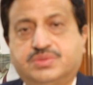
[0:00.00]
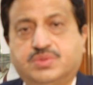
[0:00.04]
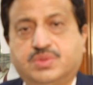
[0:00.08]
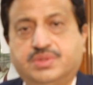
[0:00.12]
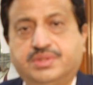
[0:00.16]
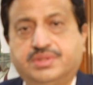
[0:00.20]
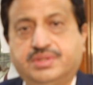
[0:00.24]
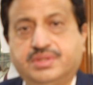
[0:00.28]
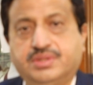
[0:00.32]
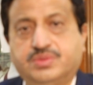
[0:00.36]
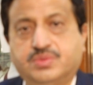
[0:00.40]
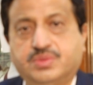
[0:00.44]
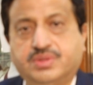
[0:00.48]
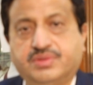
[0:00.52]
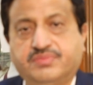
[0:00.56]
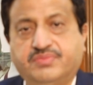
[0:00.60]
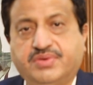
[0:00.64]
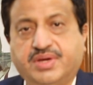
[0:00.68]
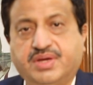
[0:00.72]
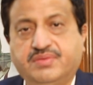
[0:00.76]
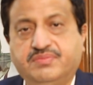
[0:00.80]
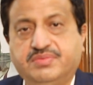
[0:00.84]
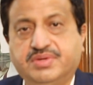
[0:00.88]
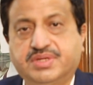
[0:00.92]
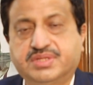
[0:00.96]

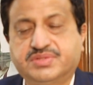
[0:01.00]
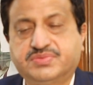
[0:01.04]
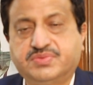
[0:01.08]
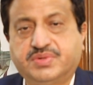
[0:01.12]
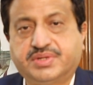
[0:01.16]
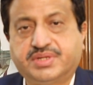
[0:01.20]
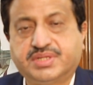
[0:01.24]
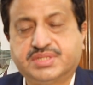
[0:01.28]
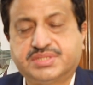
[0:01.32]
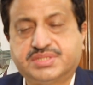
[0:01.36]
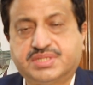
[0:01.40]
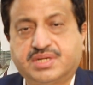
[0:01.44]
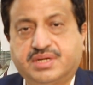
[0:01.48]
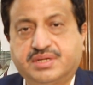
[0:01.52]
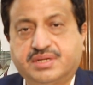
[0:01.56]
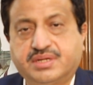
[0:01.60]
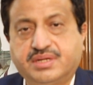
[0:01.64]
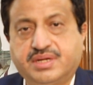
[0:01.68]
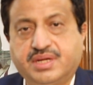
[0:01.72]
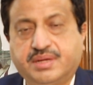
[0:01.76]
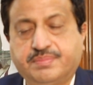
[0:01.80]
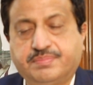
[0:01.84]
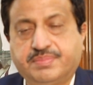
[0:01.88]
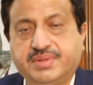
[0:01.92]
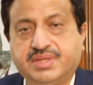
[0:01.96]
20-25 years what has
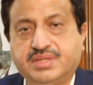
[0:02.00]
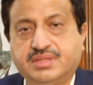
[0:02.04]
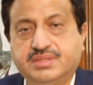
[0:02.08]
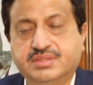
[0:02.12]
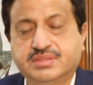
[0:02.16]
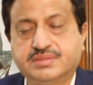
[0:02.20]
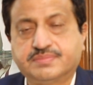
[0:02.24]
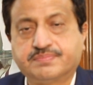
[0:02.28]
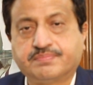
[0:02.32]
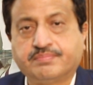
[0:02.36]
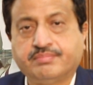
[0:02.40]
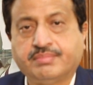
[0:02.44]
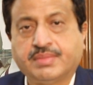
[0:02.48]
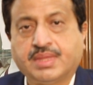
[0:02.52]
started happening is,